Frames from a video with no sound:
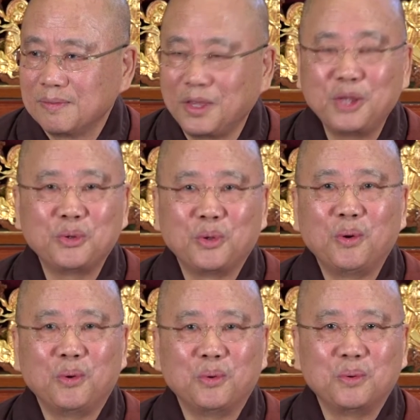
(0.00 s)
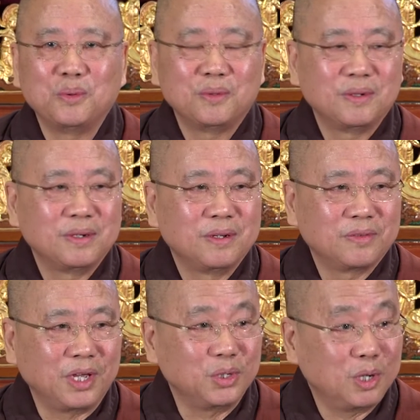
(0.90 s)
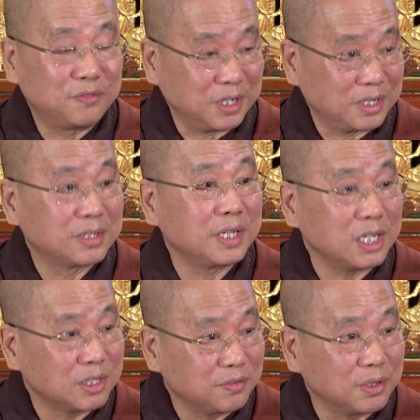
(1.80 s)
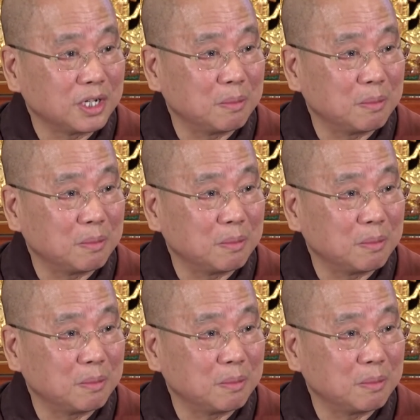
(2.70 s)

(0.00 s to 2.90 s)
Then you know that you have successfully